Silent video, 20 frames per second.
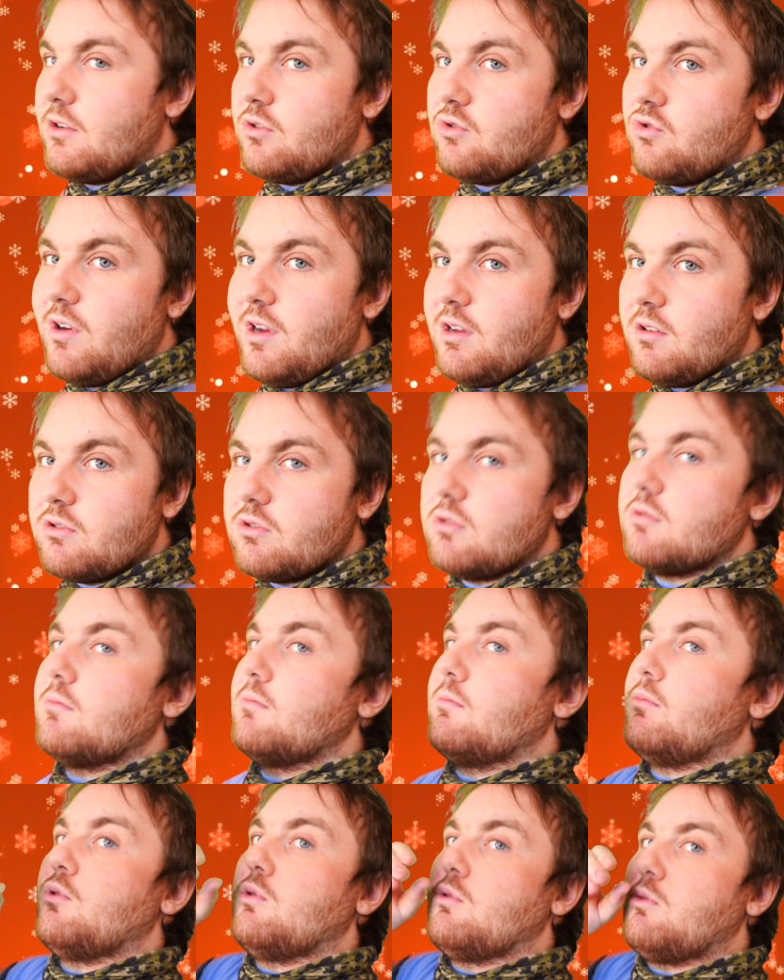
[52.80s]
had drinks,
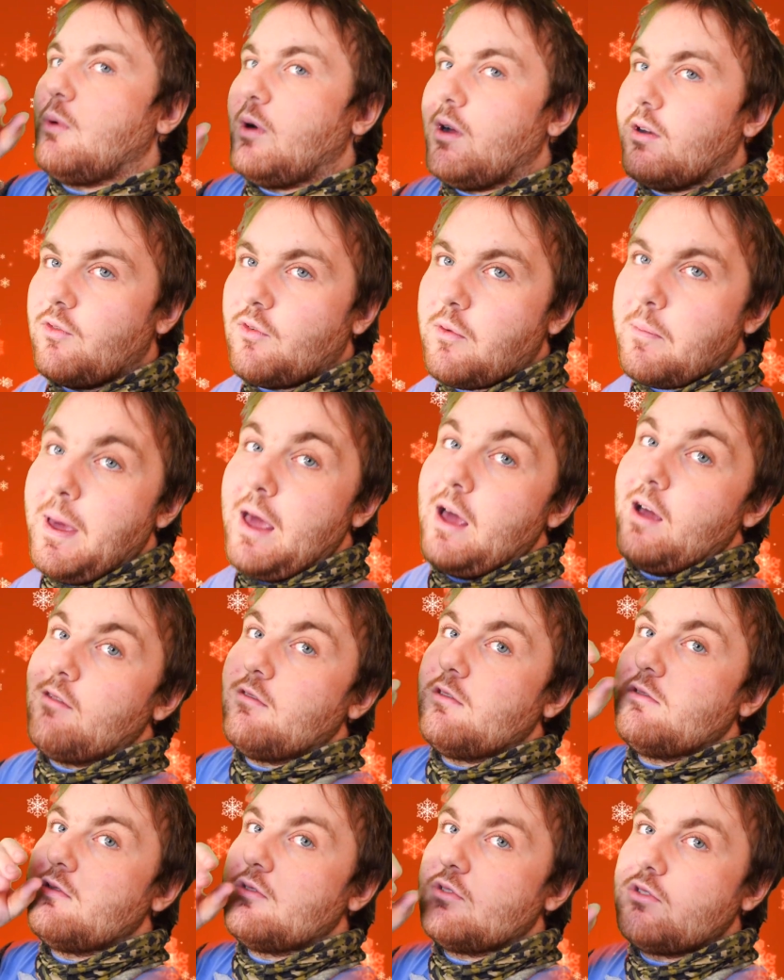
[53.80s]
mulled wine for
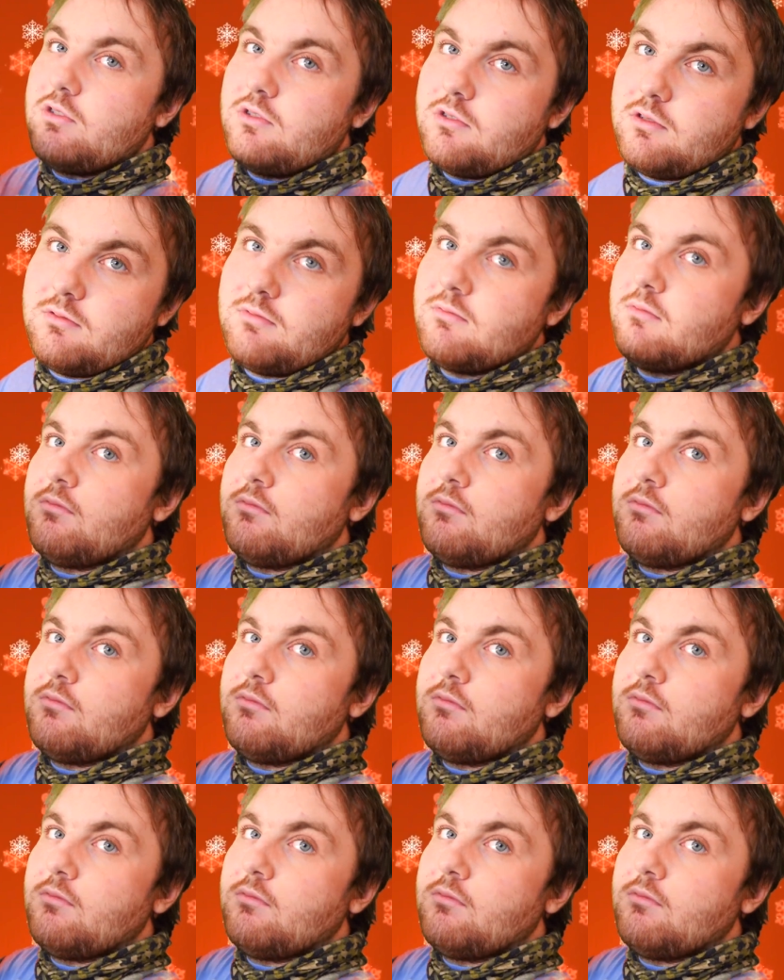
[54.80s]
parents,